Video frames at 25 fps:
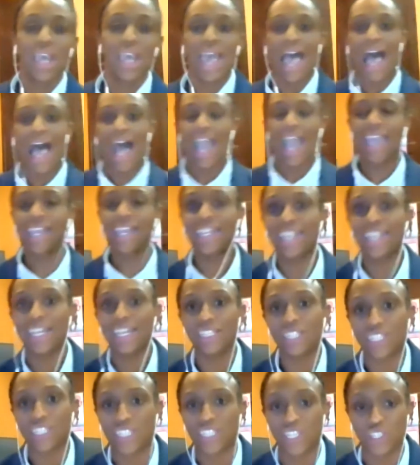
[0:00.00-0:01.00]
I had an
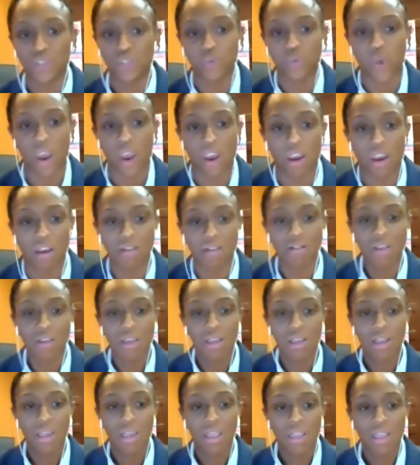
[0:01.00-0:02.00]
instance where
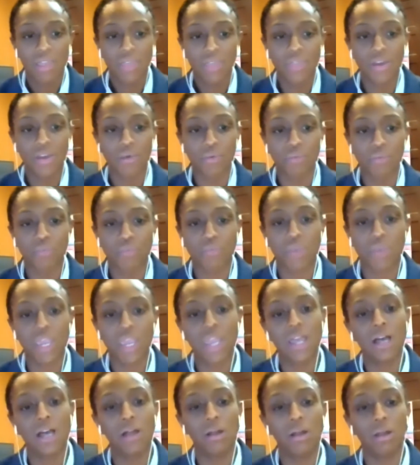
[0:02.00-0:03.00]
the
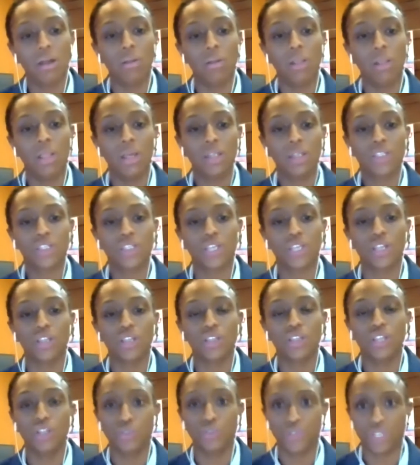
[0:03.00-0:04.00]
real
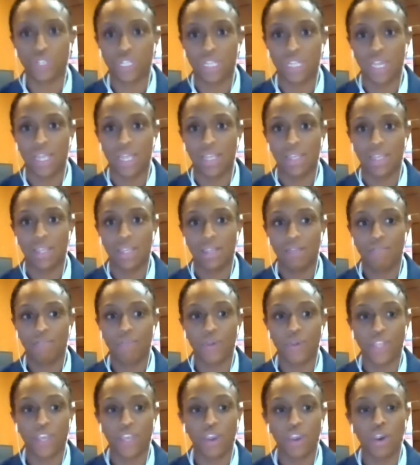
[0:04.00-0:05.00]
solution
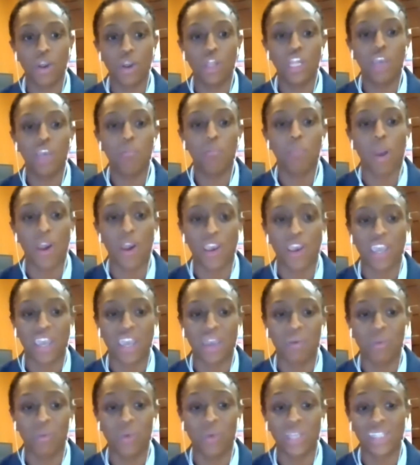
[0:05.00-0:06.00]
for the early
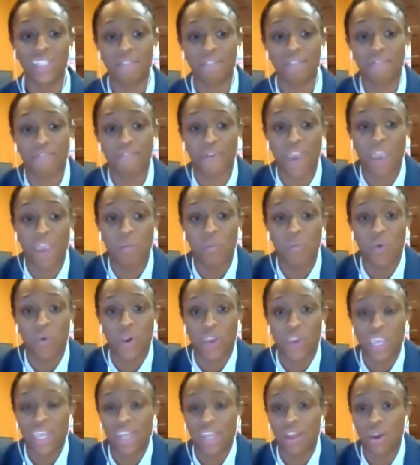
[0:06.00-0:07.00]
market was a
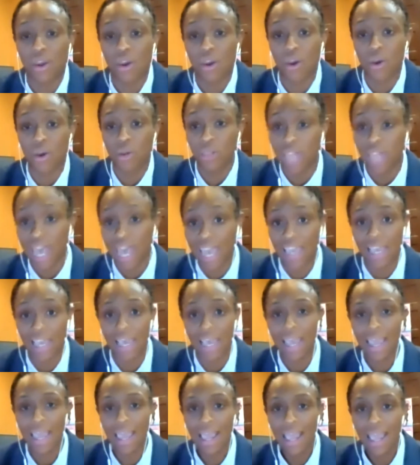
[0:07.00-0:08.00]
framework in Erlang.
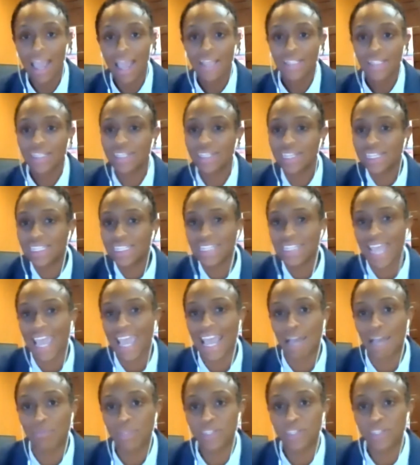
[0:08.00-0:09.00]
To this day,
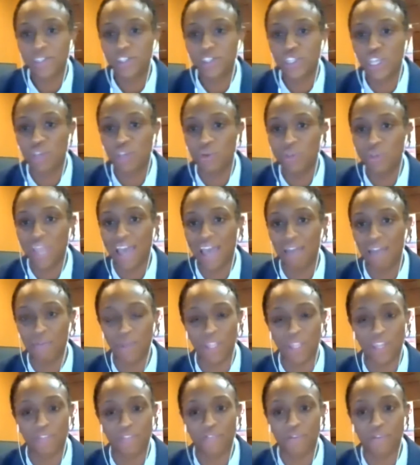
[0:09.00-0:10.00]
I'm still not
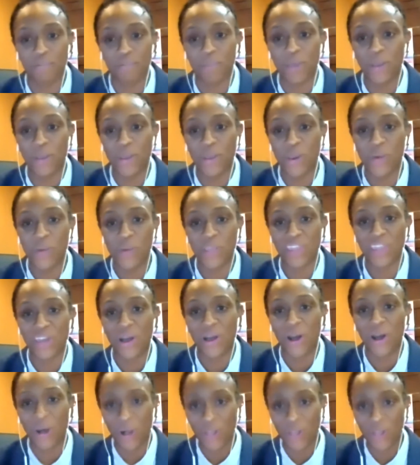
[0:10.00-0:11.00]
really familiar with
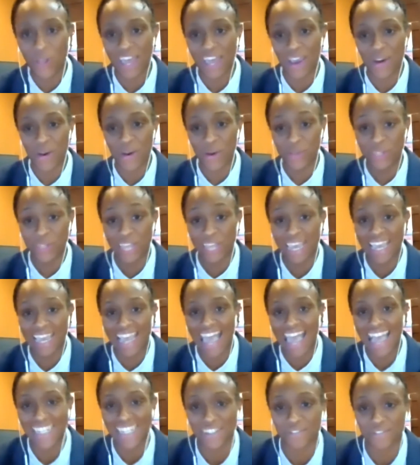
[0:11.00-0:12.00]
all that Erlang
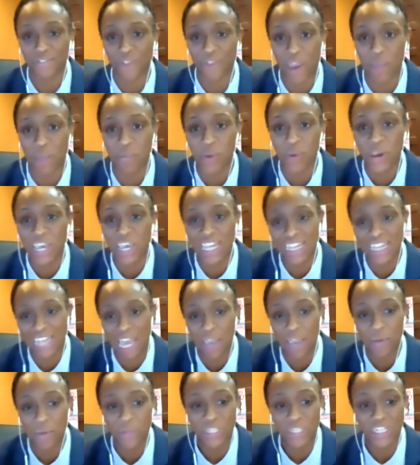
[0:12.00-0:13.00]
as a framework and
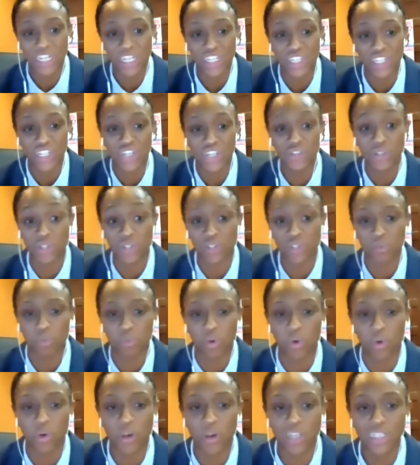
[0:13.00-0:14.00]
language can do to
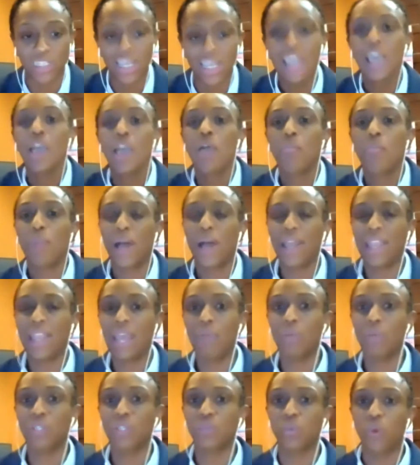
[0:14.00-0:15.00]
support, but
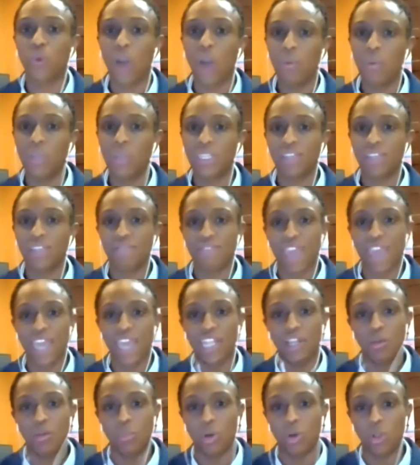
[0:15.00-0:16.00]
it was what was
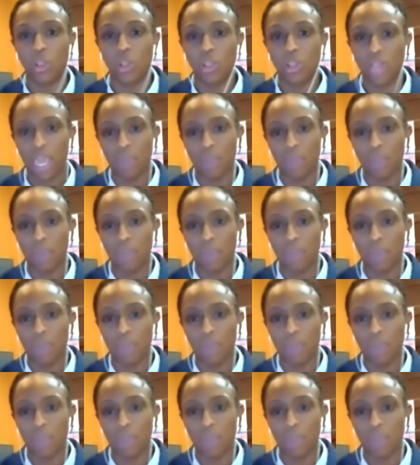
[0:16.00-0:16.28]
available.